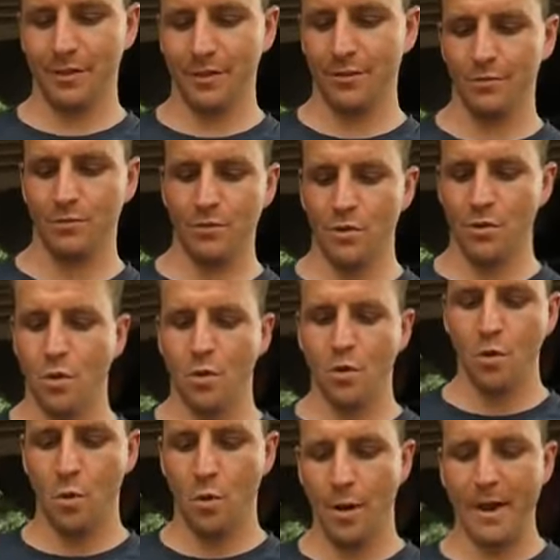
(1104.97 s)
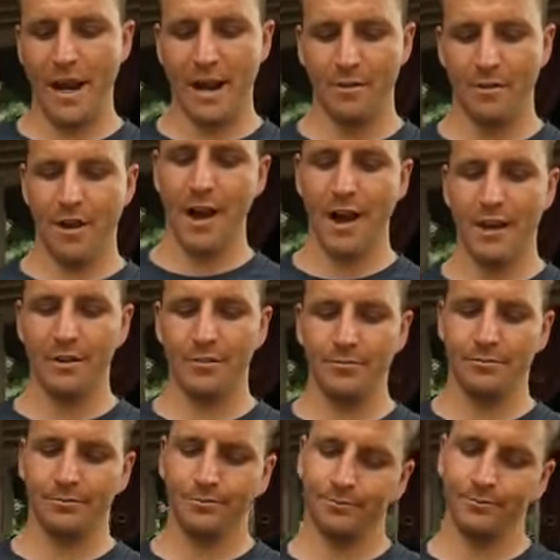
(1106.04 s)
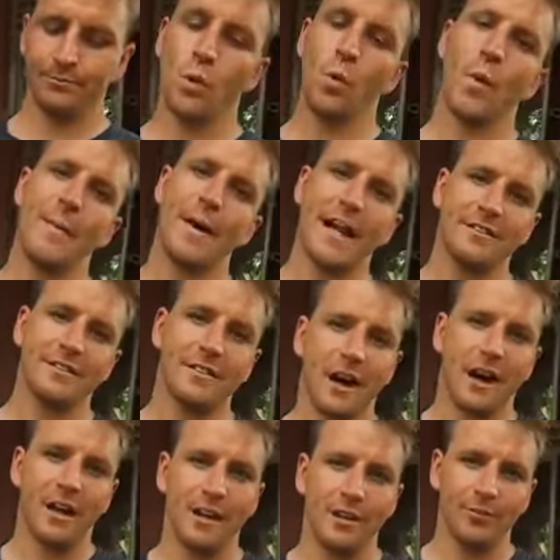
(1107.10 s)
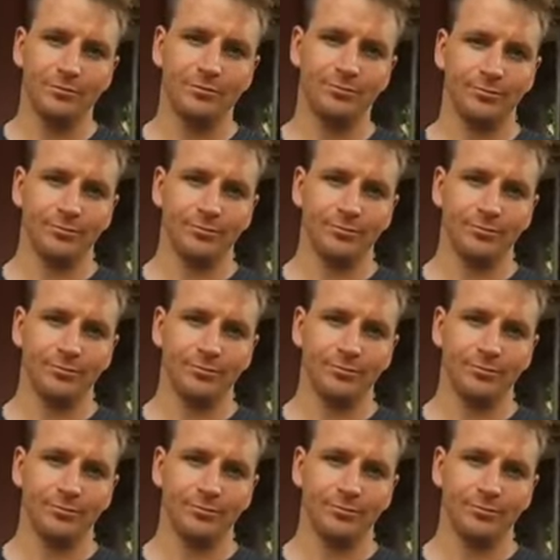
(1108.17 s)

So we're Valley Ryan, we're Valley Scarlett.